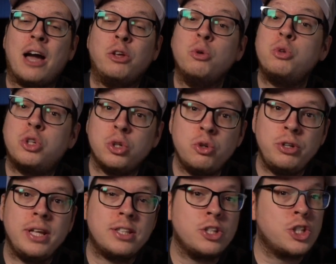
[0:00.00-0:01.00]
you do
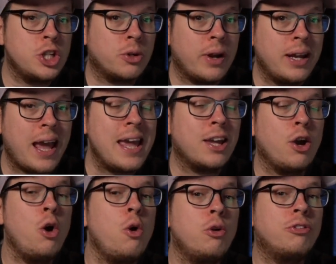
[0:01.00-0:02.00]
need to generate a
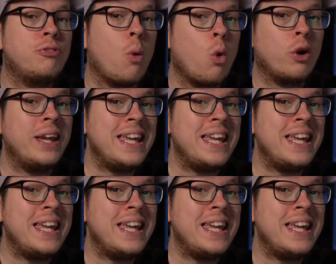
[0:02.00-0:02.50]
code for